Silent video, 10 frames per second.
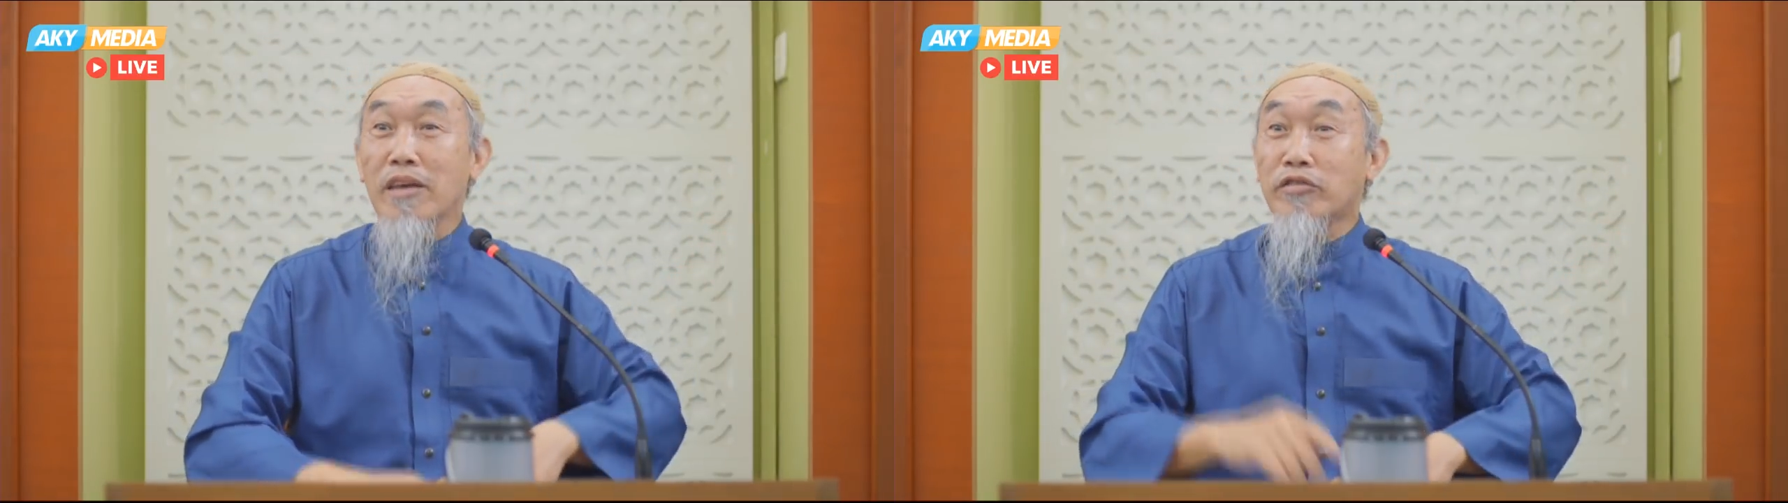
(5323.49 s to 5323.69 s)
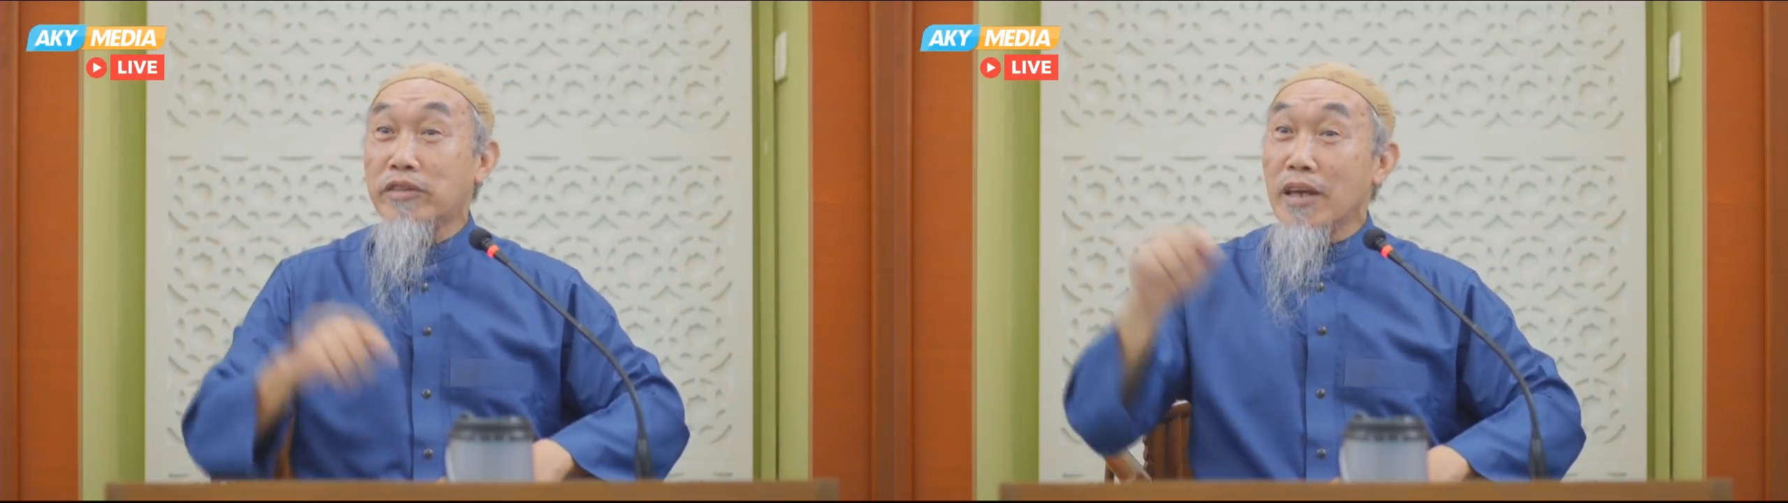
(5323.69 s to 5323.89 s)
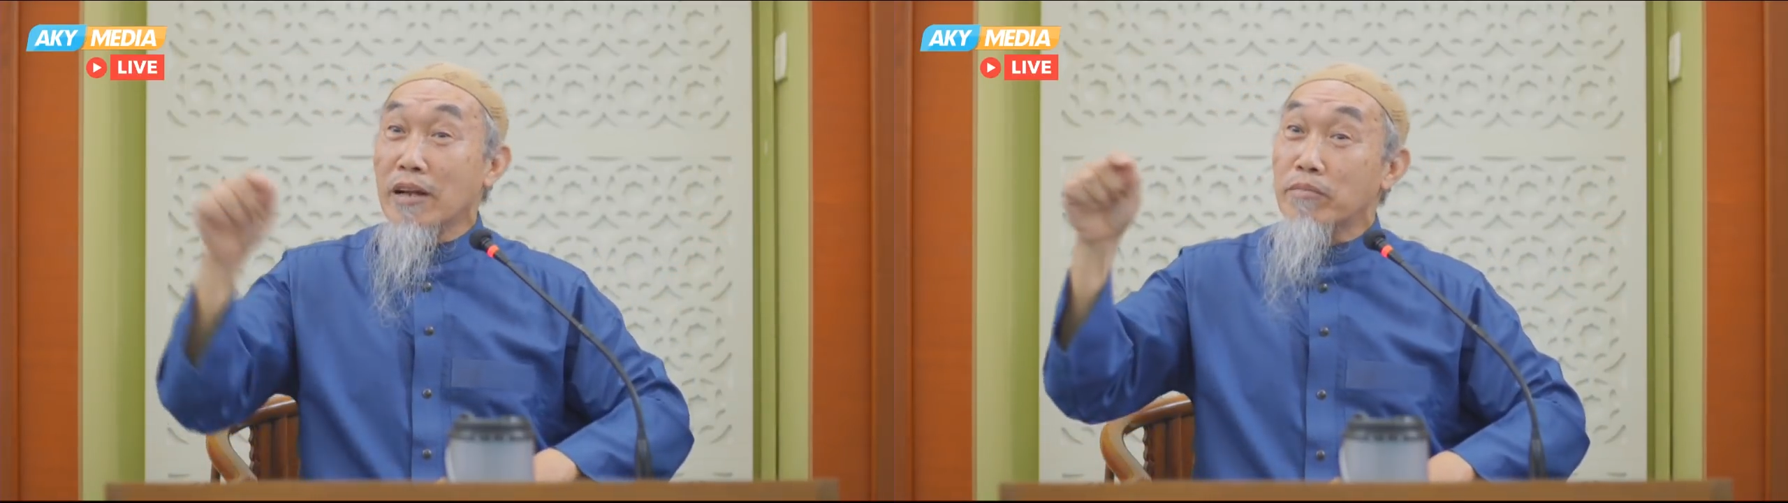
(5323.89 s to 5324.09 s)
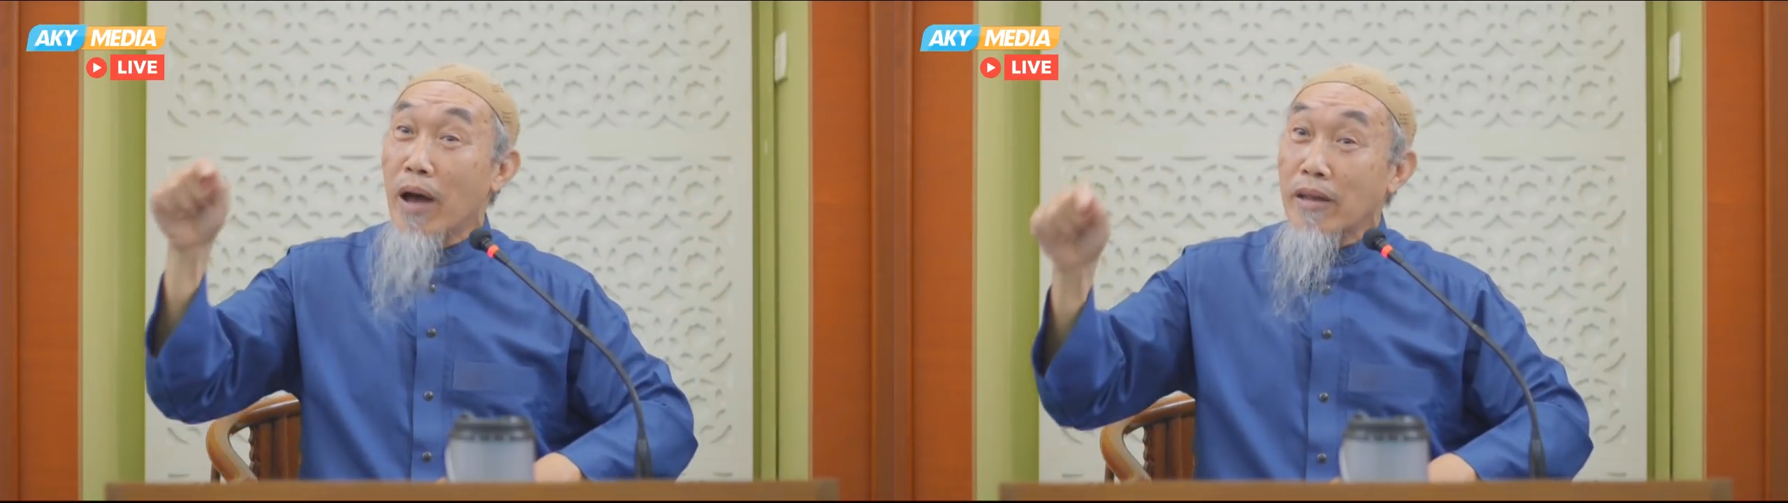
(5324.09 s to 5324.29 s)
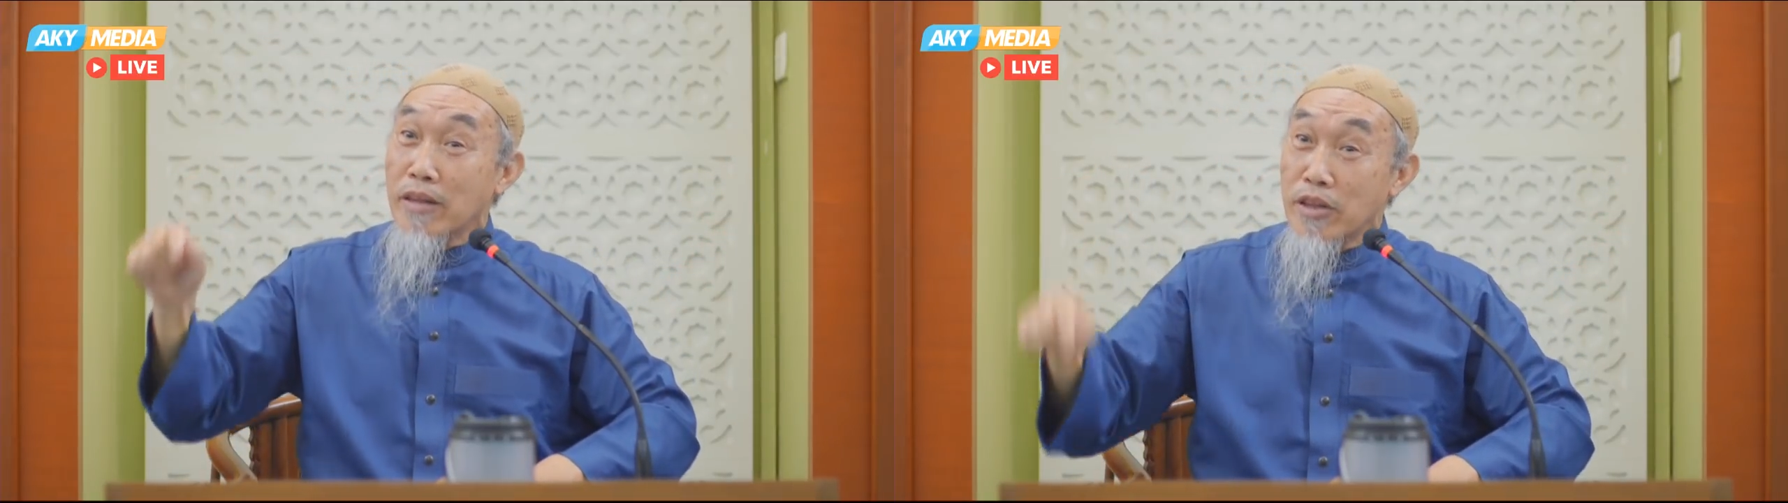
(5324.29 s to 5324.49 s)
They
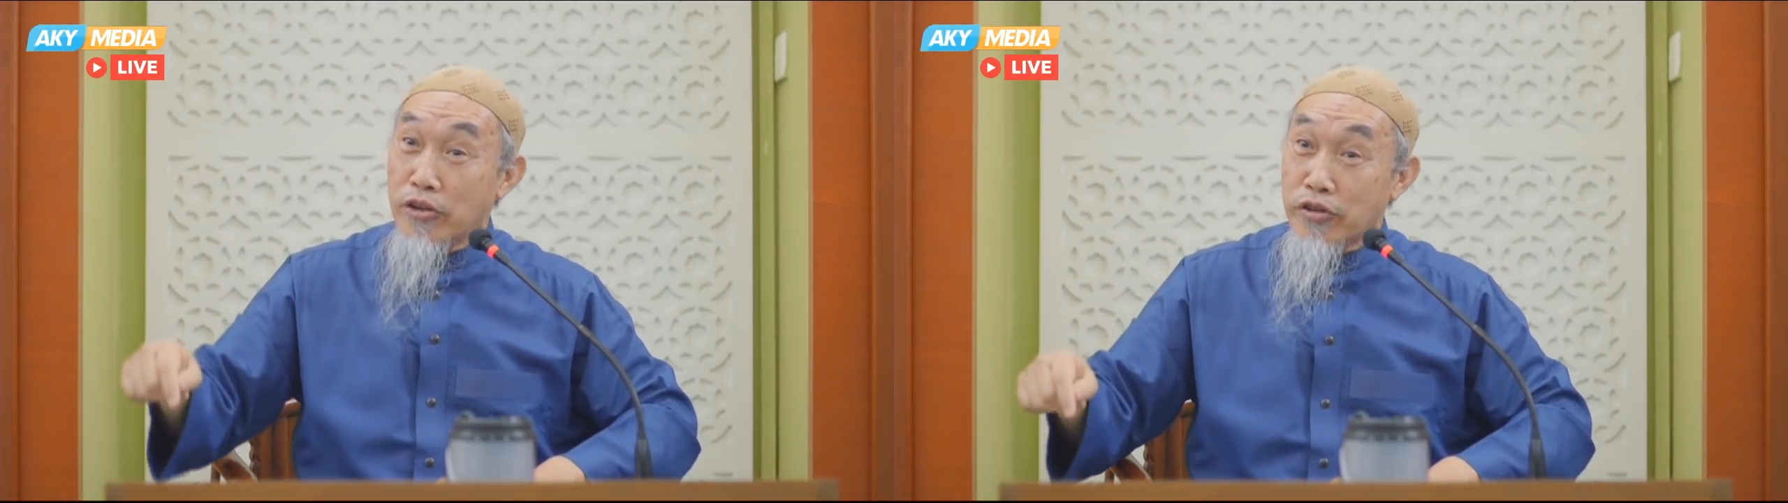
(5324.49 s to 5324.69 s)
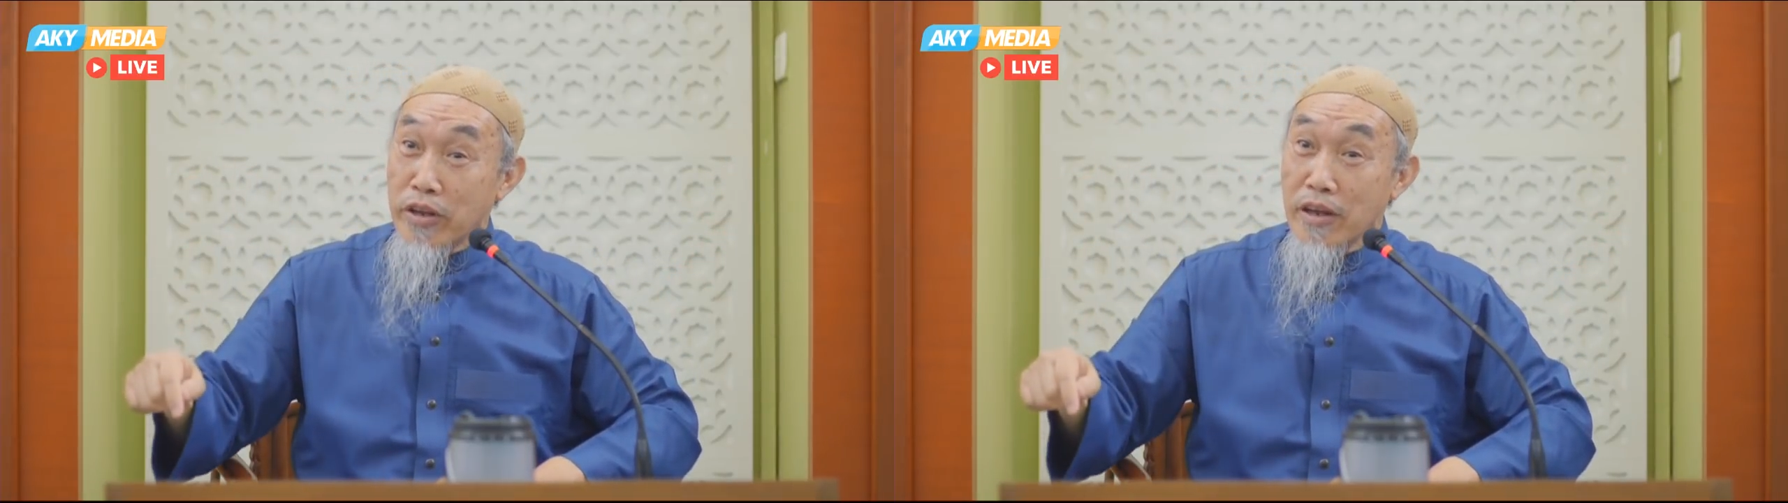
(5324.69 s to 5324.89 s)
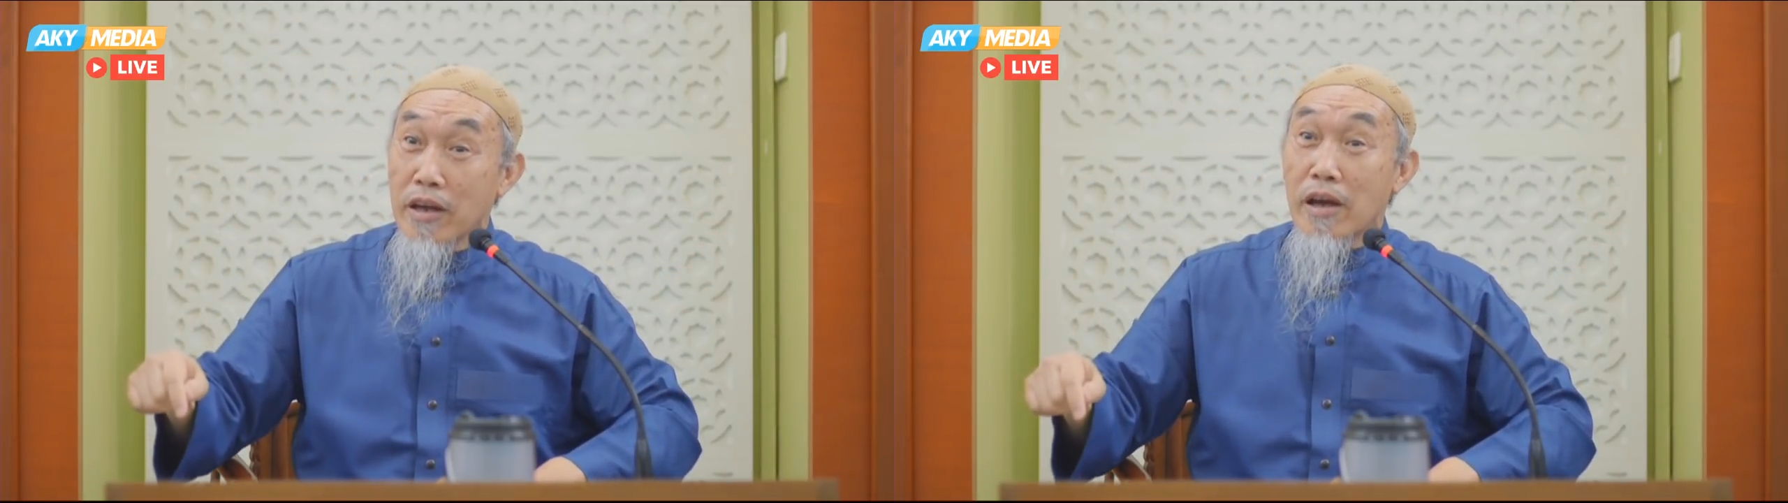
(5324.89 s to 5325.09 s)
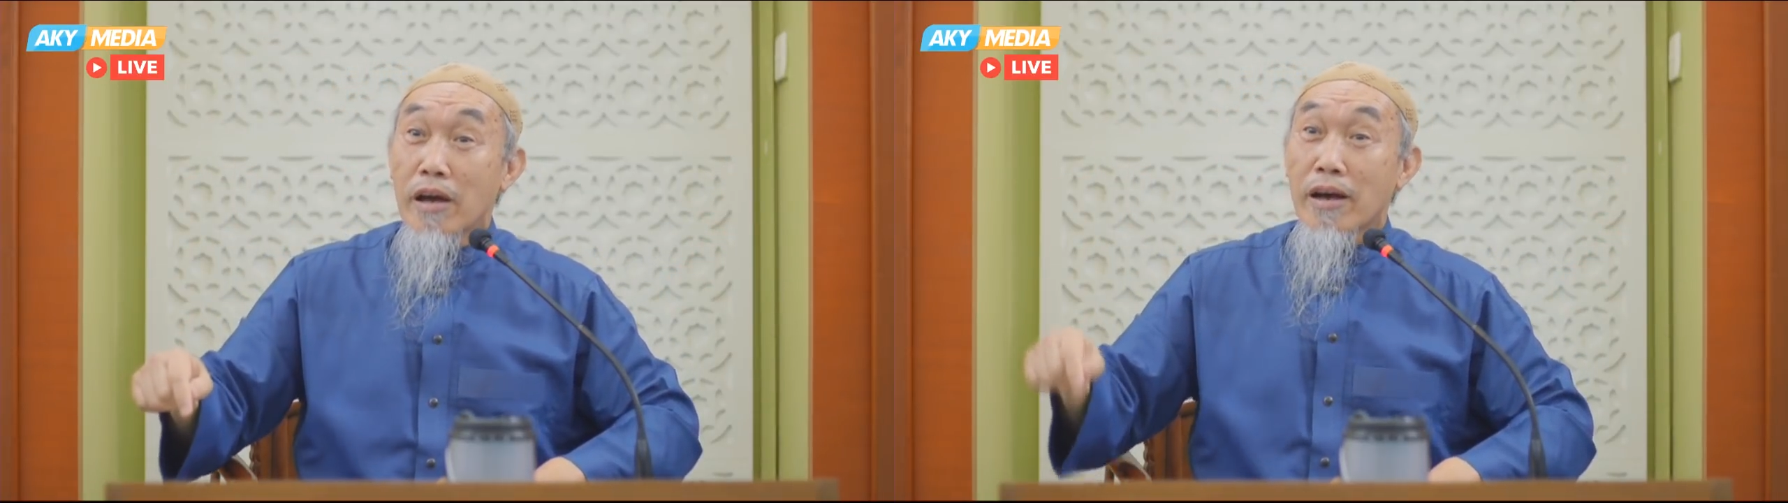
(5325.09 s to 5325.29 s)
still under the tree.